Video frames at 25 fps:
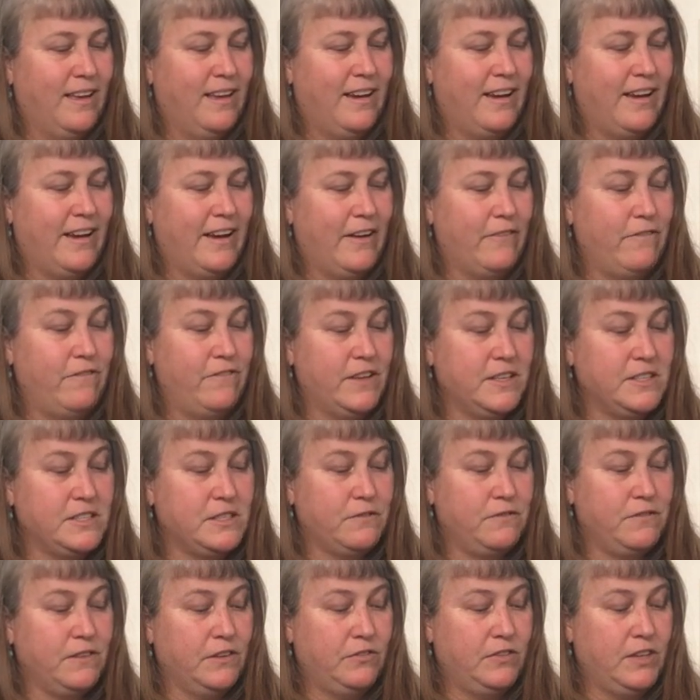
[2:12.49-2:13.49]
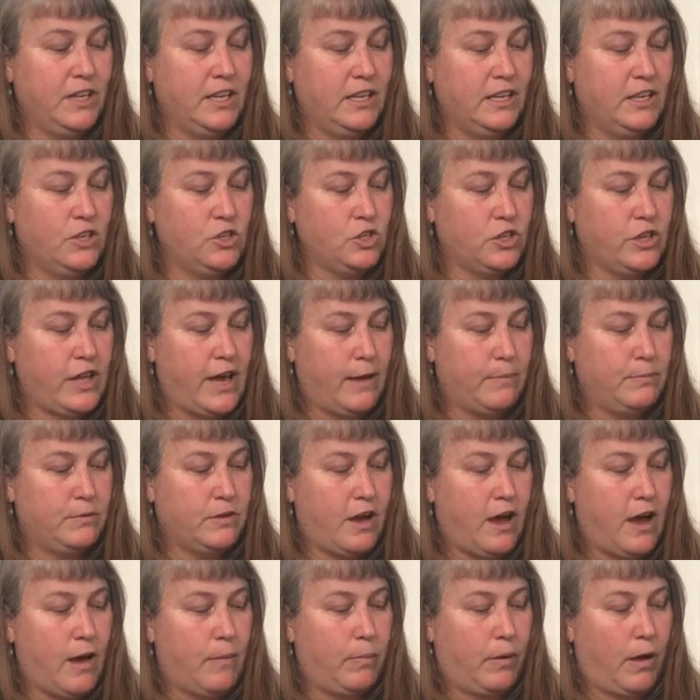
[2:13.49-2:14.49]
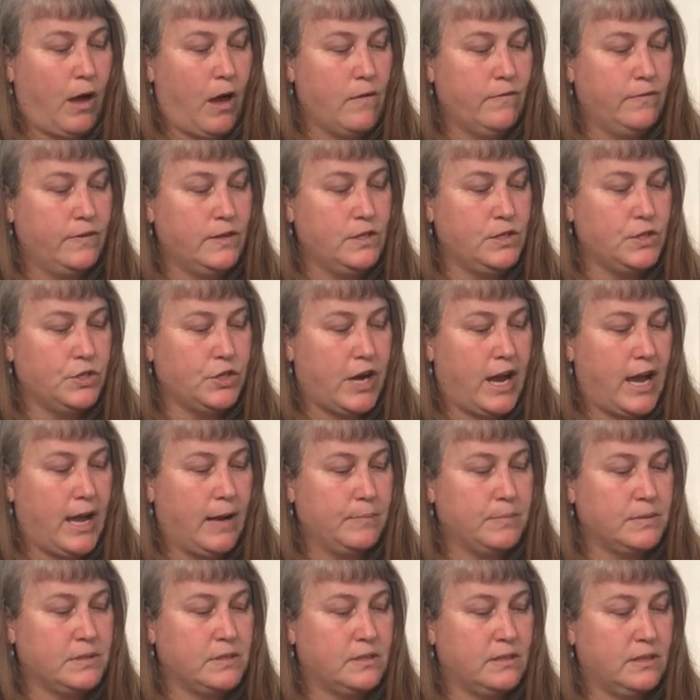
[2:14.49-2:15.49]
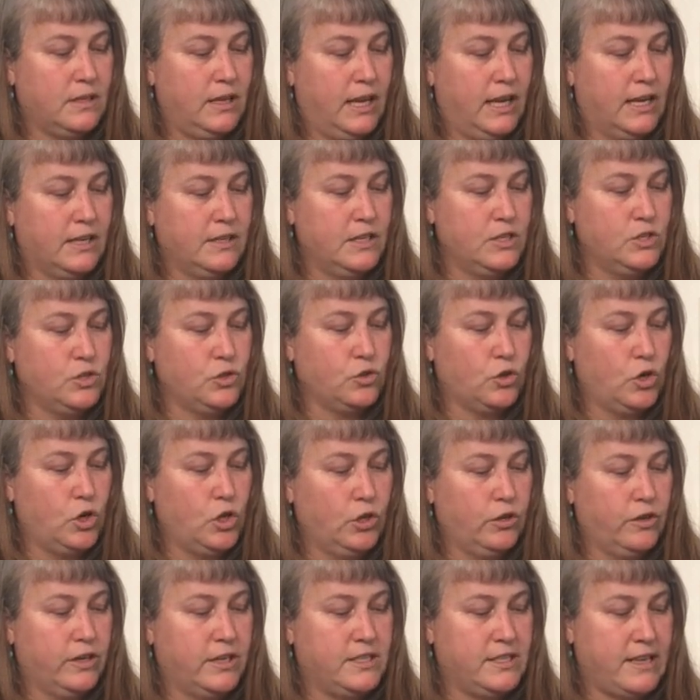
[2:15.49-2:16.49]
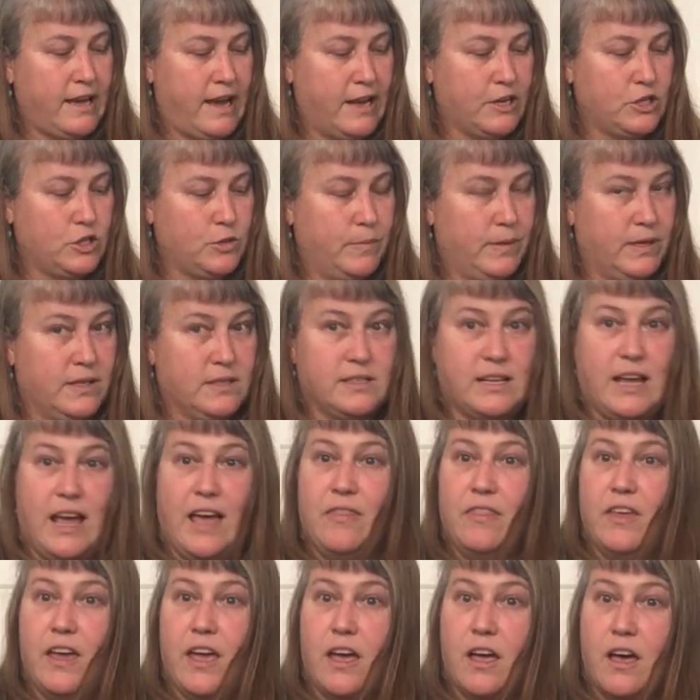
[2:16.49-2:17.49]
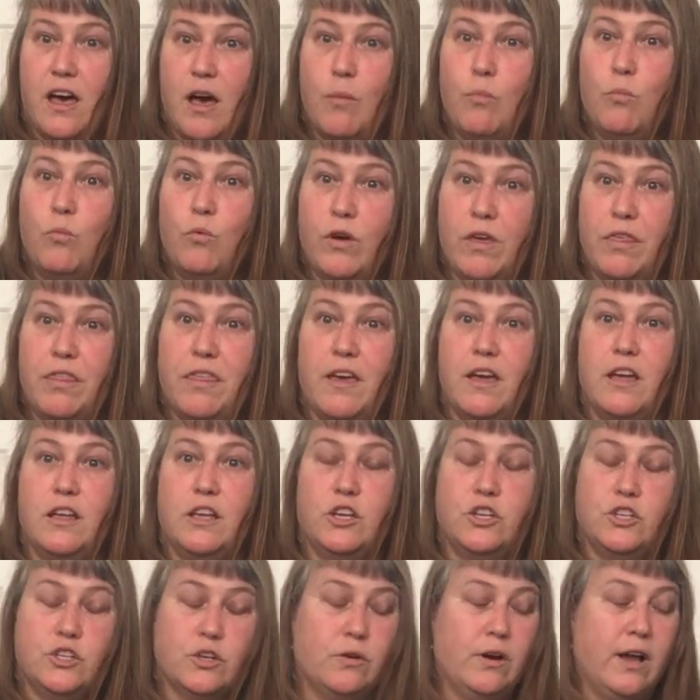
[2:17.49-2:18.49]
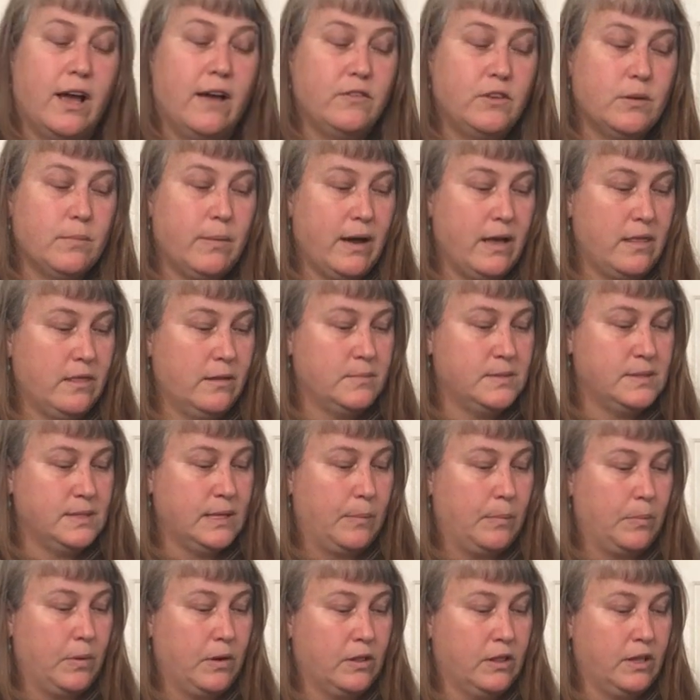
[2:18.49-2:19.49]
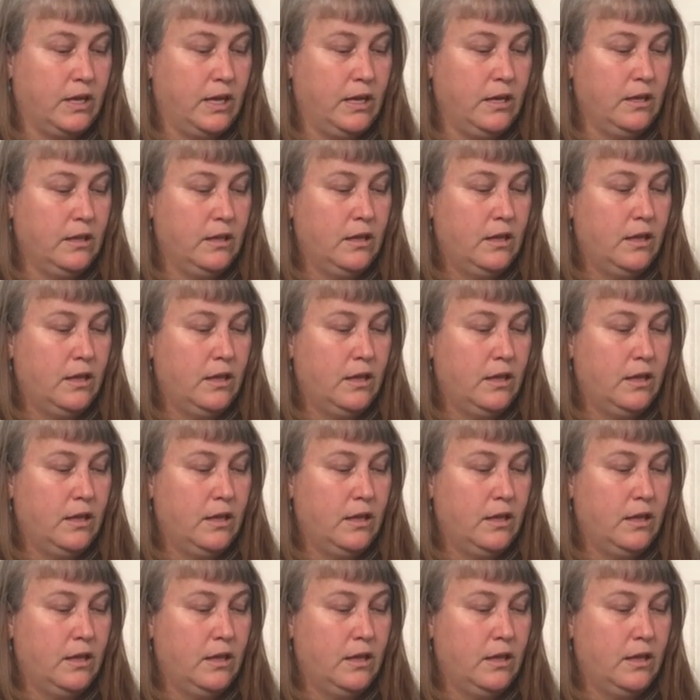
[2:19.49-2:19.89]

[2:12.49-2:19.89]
Uh, fits a fifteen inch laptop, comfy straps, handy stroller attachments, and they come with it. You don't have to buy them separately.